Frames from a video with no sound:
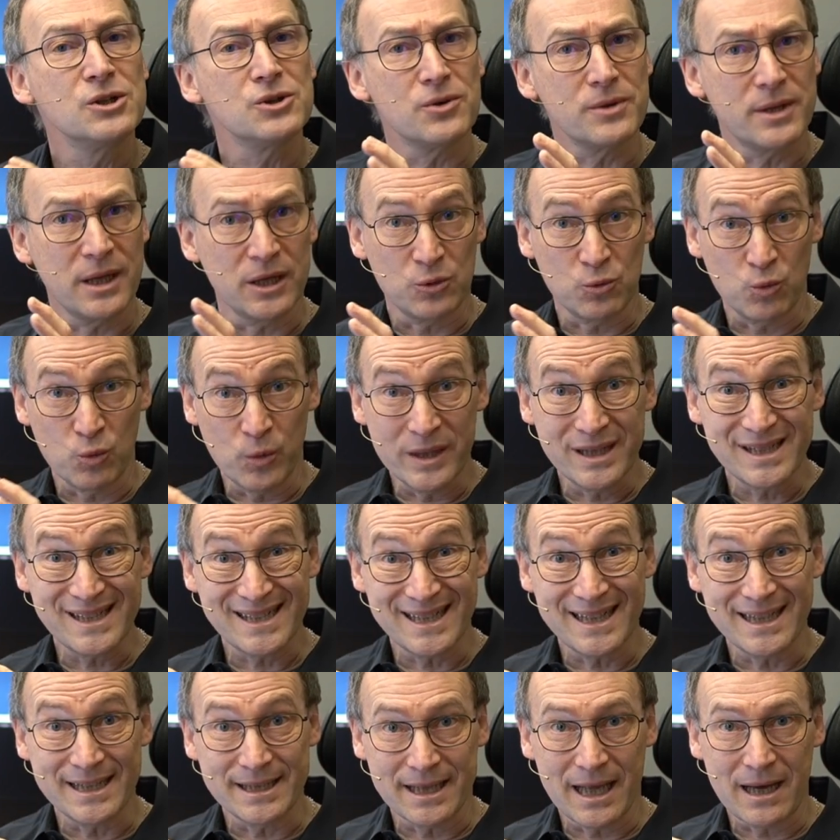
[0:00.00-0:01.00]
so that we
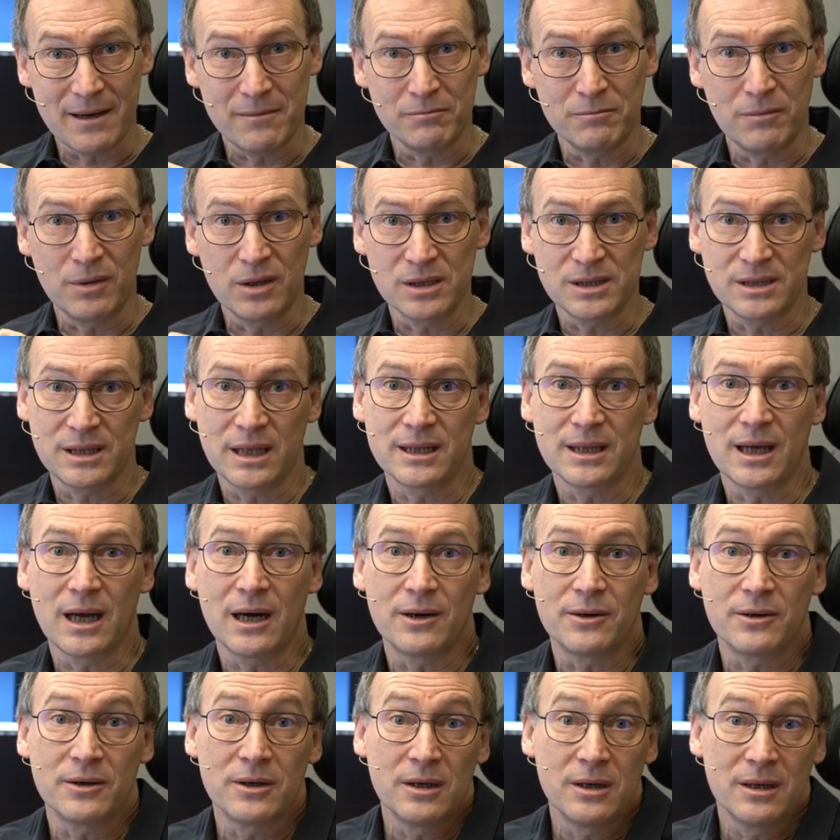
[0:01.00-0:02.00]
see numbers that
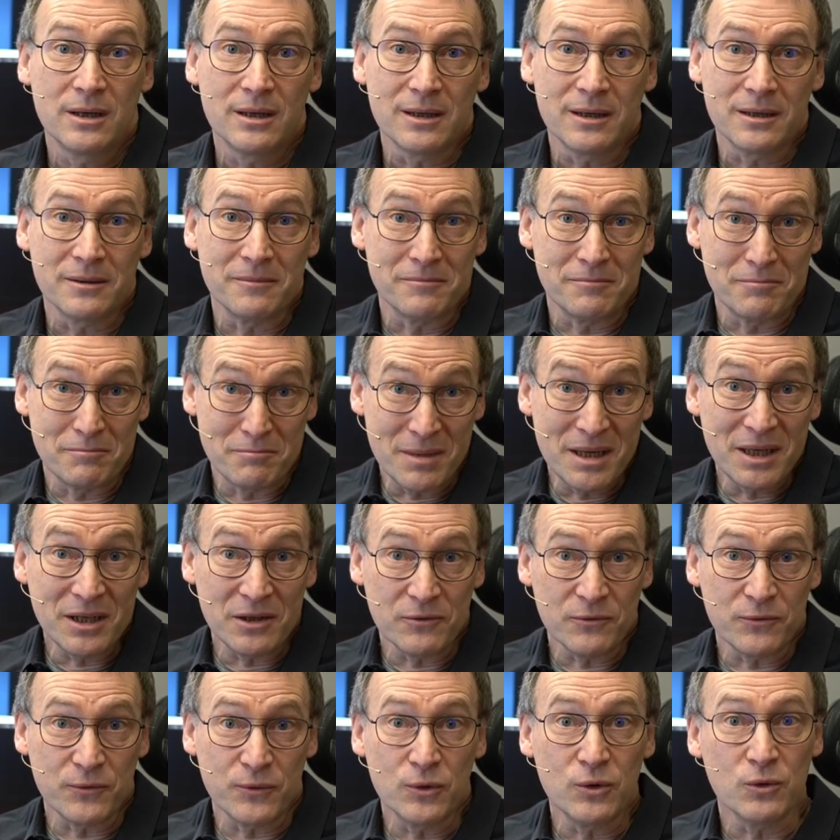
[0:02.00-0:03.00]
are
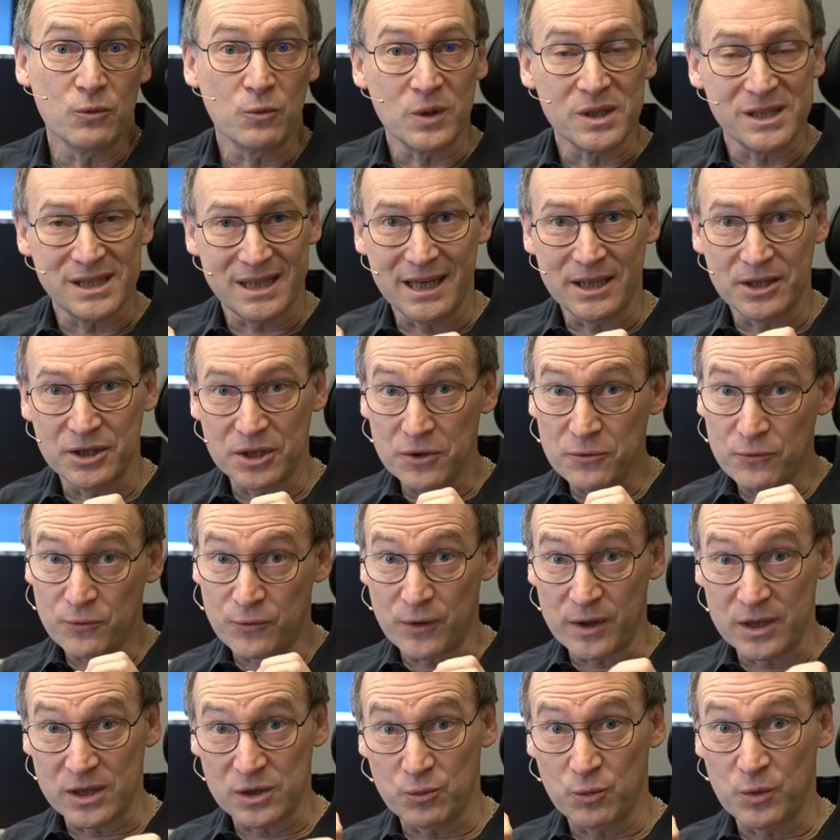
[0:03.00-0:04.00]
meaningful, we see a
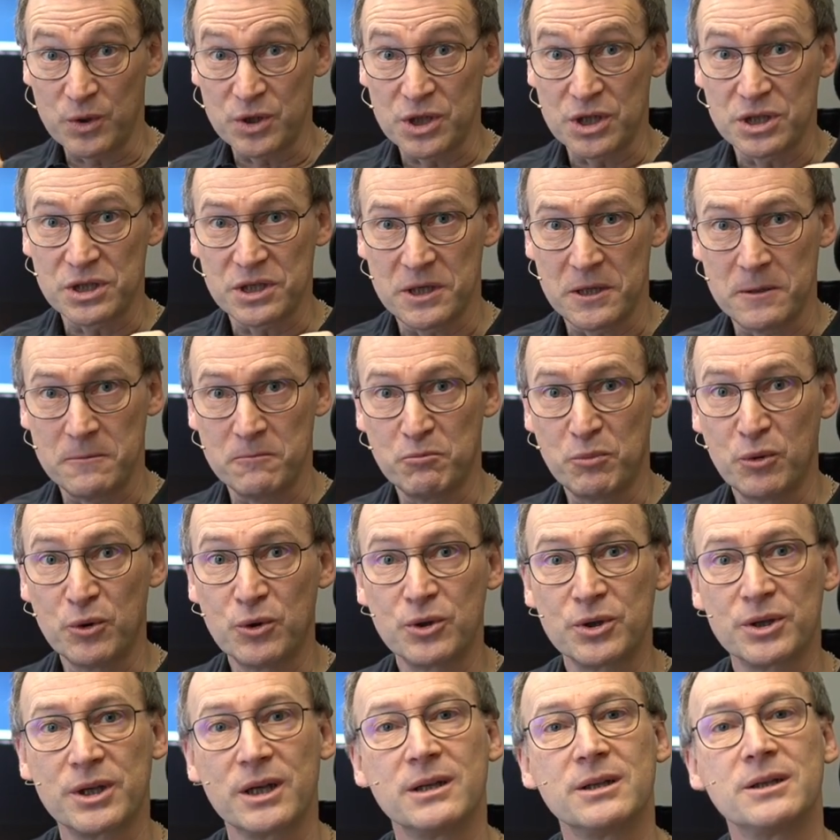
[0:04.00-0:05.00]
difference which is
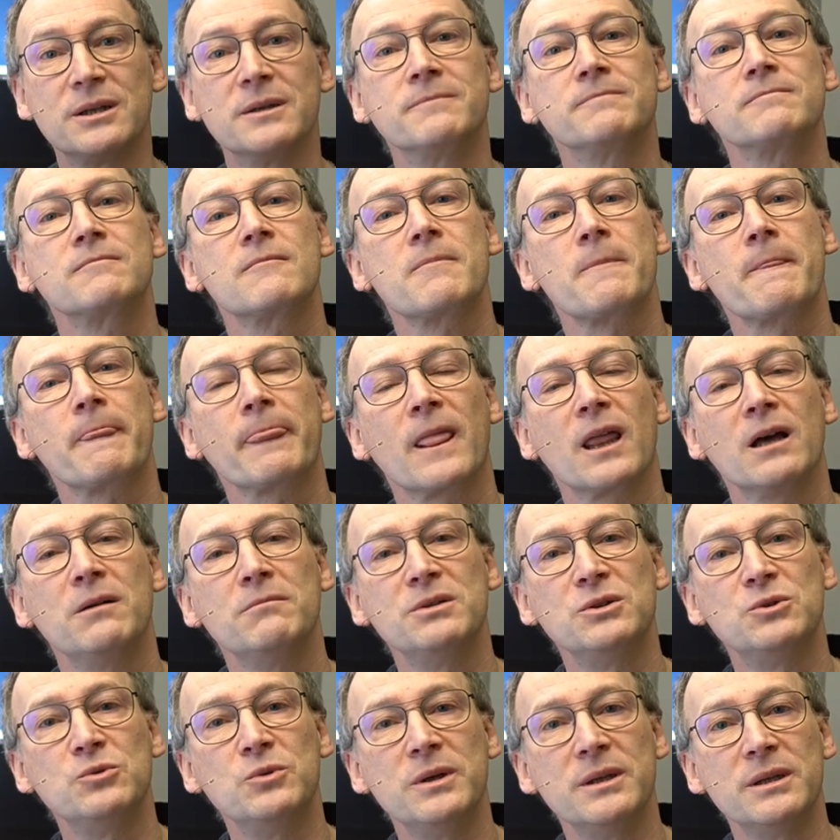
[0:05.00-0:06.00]
important
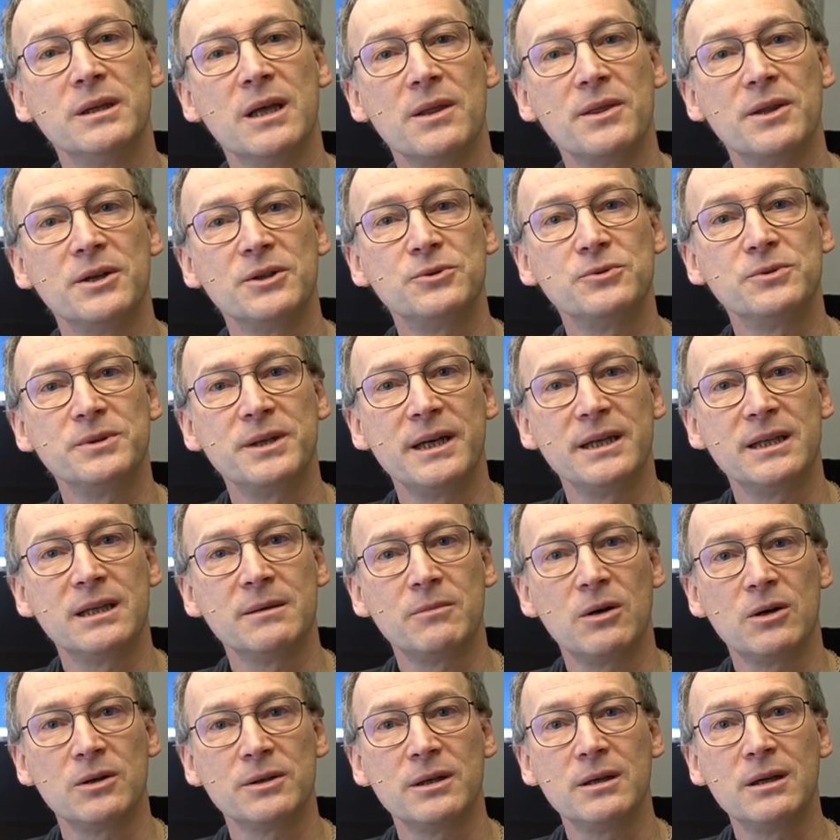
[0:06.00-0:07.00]
between the two data
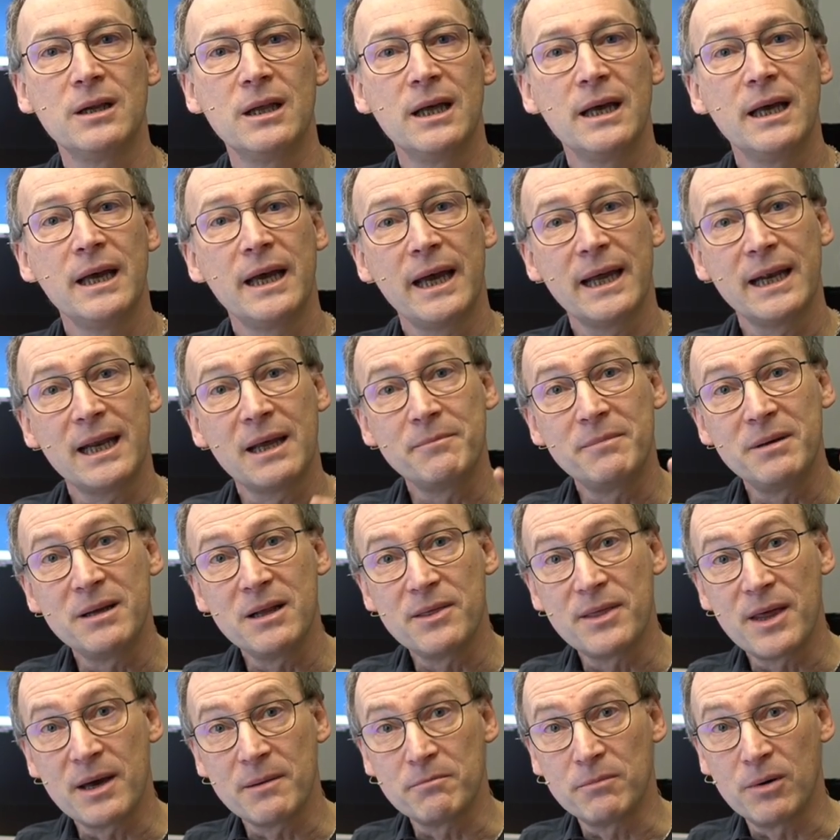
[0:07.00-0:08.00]
models, and I
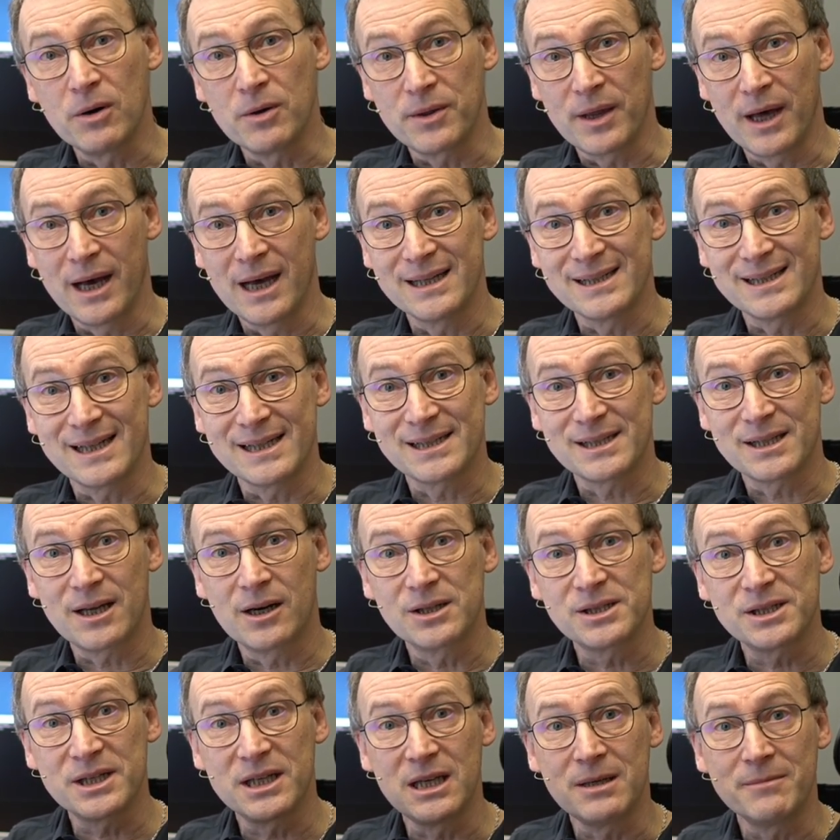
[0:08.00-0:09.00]
built them both as a
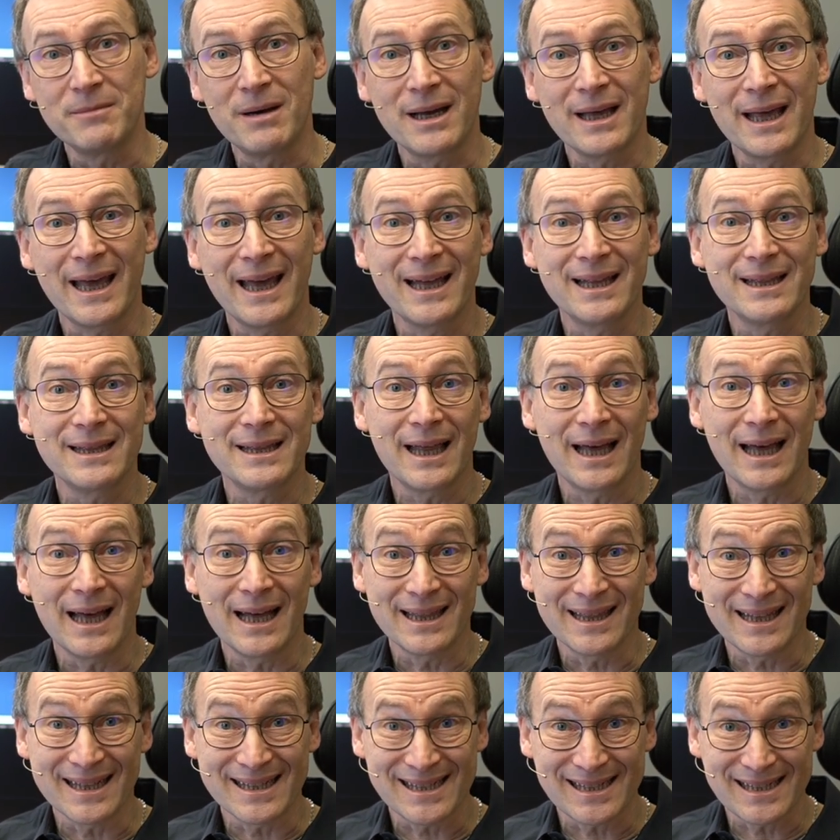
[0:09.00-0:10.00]
star schema and
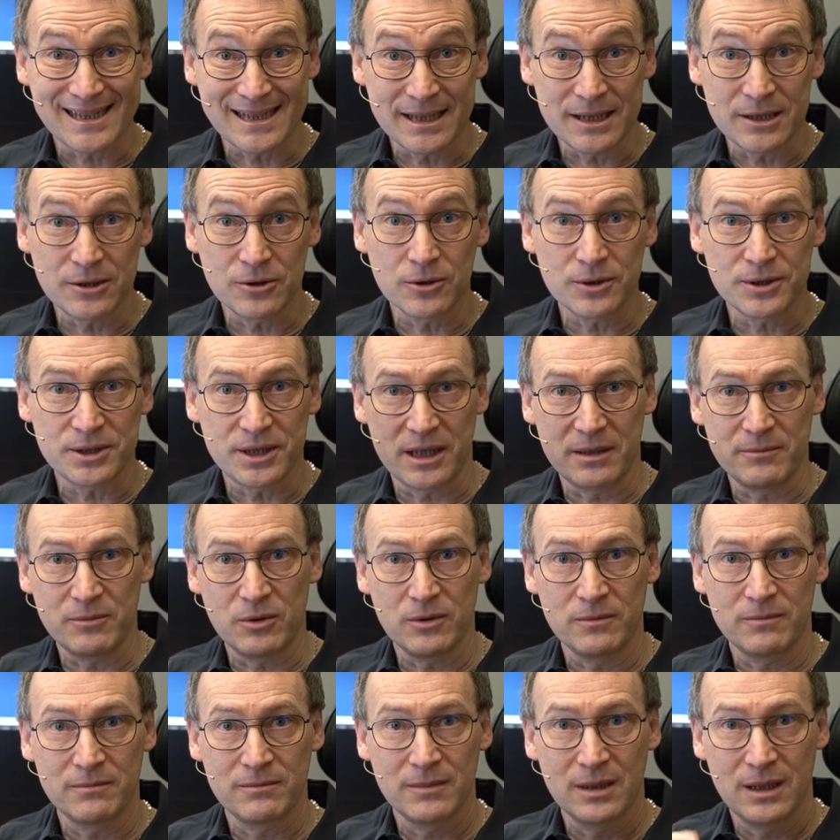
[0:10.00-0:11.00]
a single
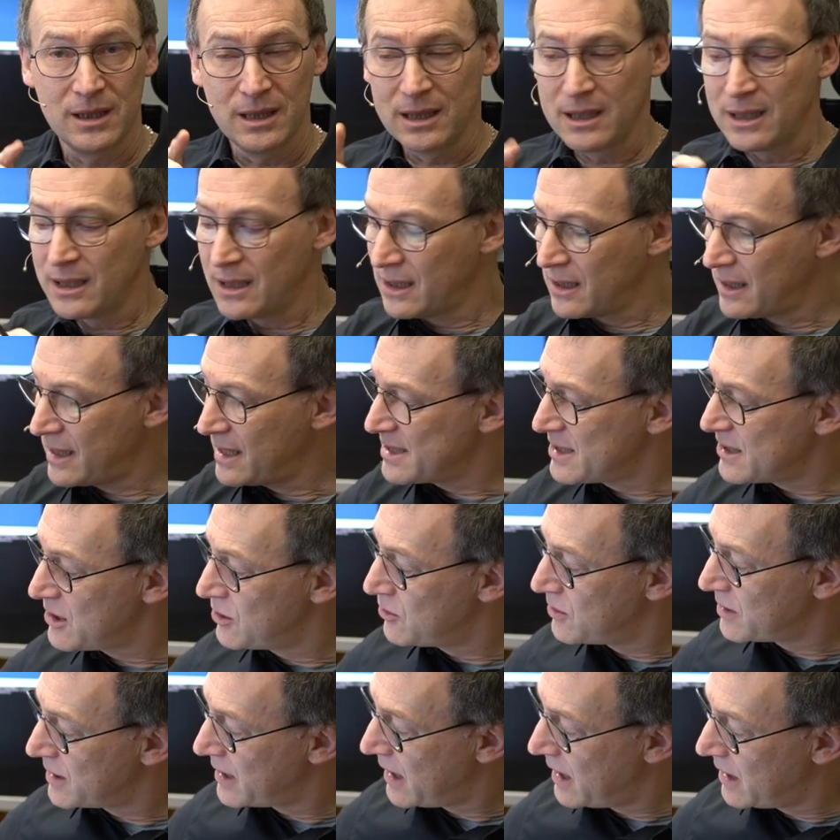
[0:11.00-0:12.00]
table. Let's
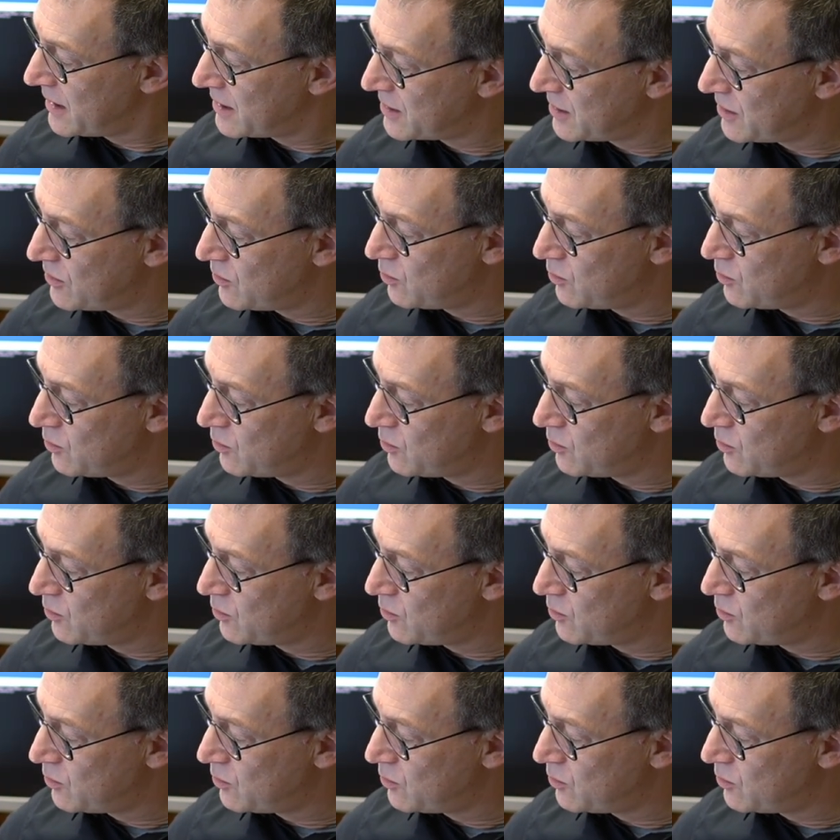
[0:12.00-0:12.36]
look at